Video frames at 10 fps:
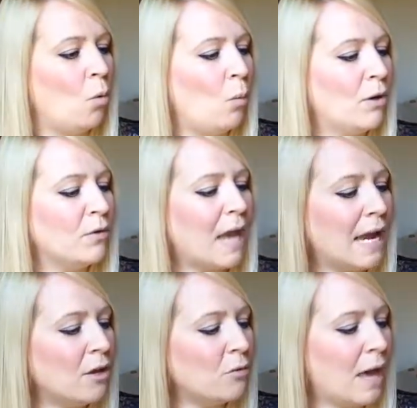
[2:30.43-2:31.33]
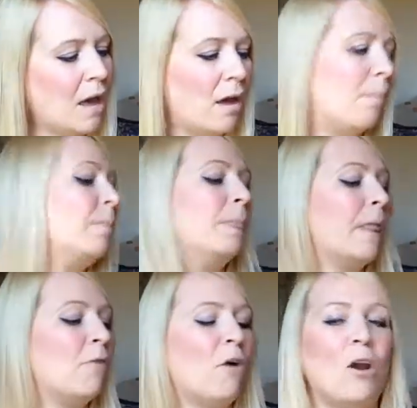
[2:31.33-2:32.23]
When you get it, you get
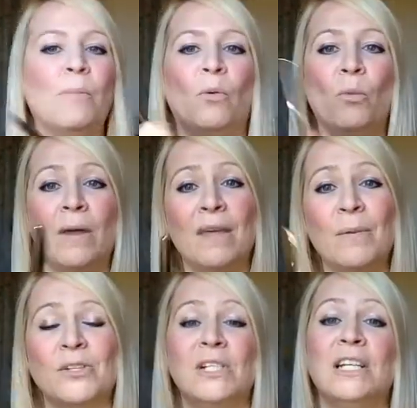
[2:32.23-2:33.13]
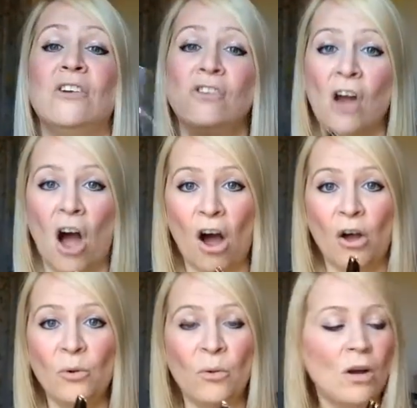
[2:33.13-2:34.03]
a rollerball with it, which I didn't
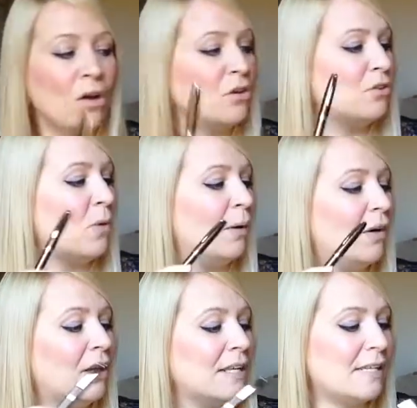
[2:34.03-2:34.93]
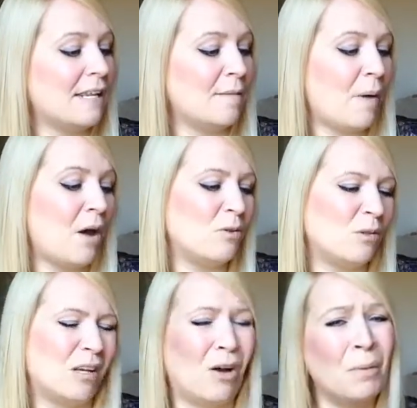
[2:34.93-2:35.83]
know. So when I got it sent in the post, I
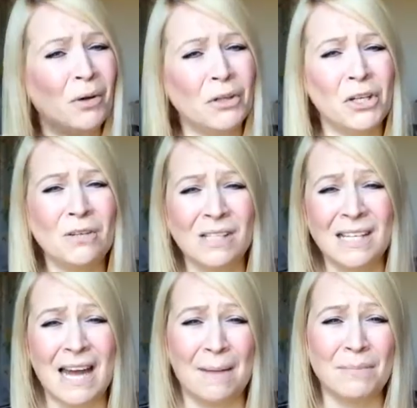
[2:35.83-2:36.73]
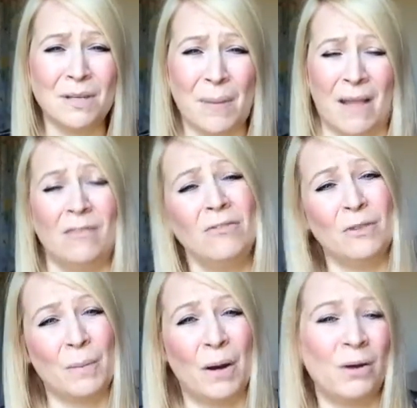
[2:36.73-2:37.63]
was like, oh my God, who sent an empty pen through
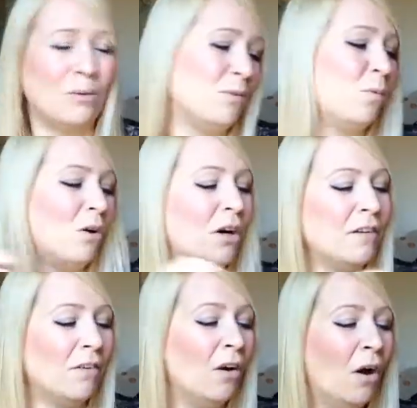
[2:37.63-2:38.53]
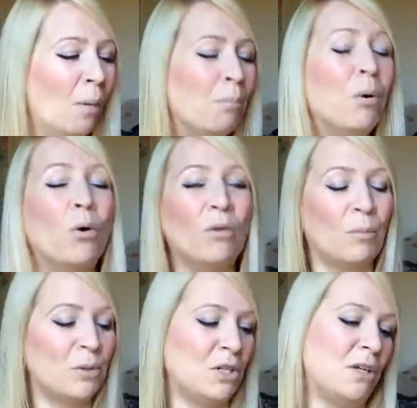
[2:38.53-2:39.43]
the post? What kind of
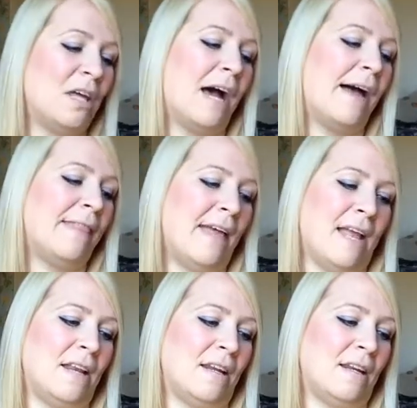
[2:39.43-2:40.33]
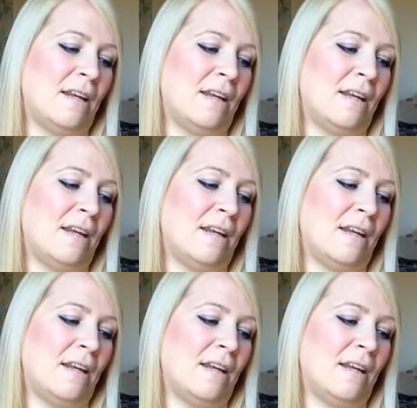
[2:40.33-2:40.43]
moron would do that? And then